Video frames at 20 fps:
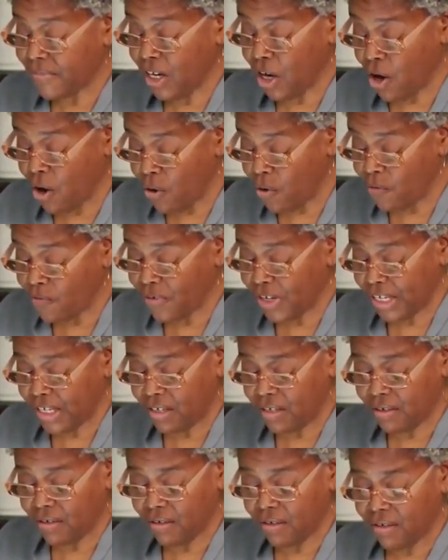
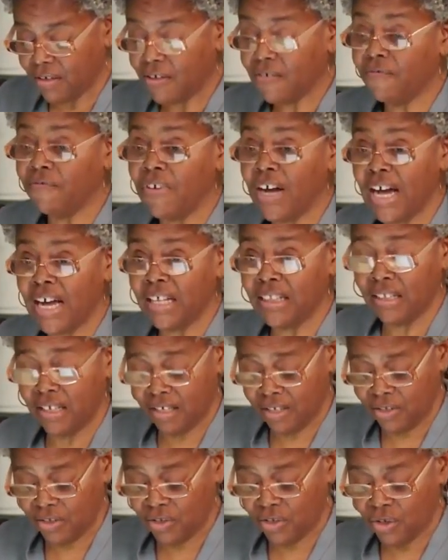COVID,
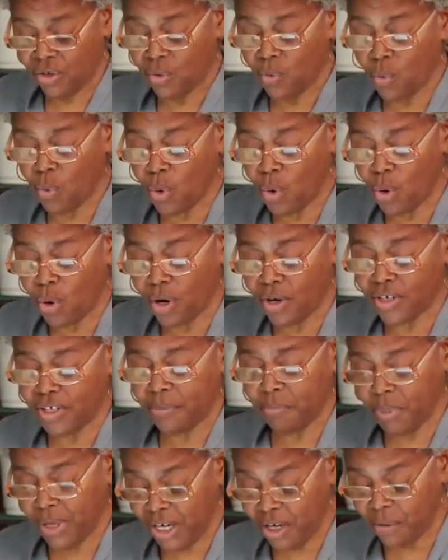violence,
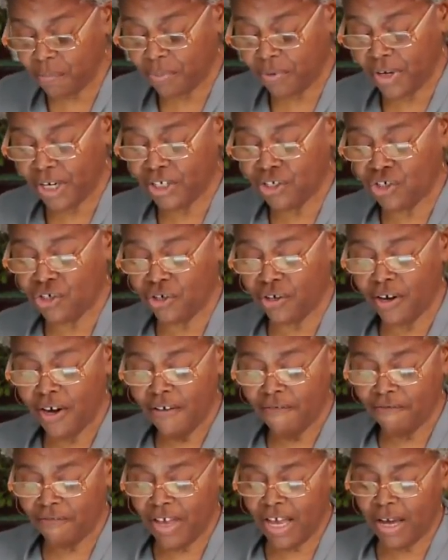wars, peer pressure,
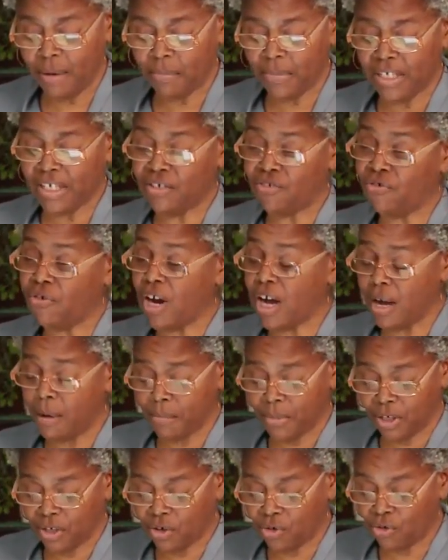family
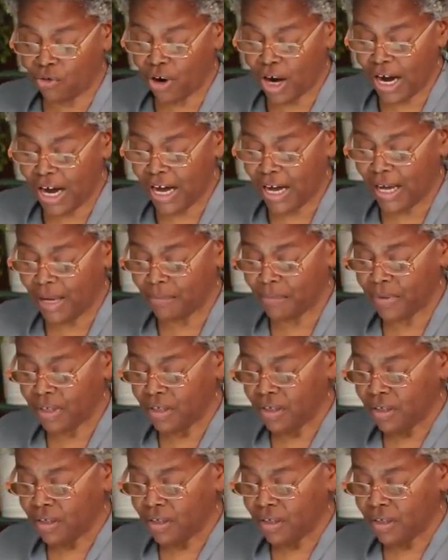drama, crime.